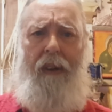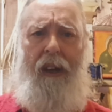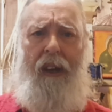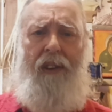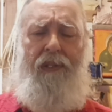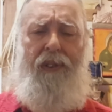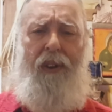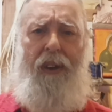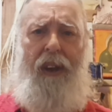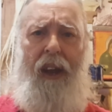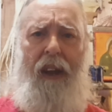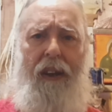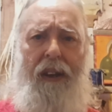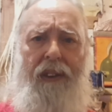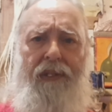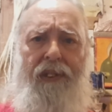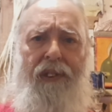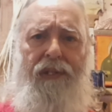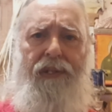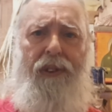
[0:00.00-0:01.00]
And so that
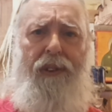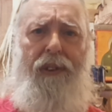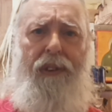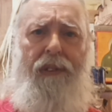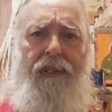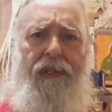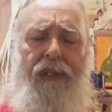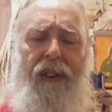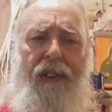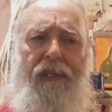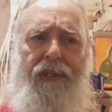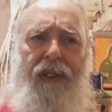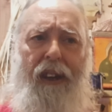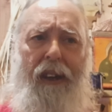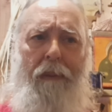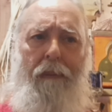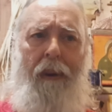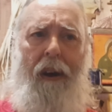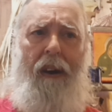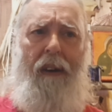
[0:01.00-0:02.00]
leads us to the
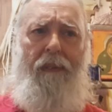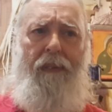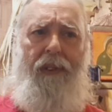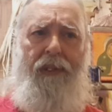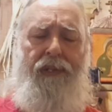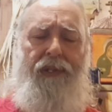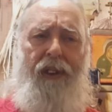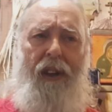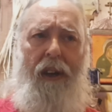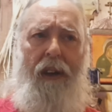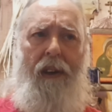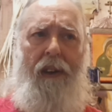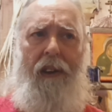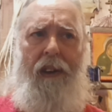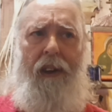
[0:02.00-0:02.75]
second part of this uh,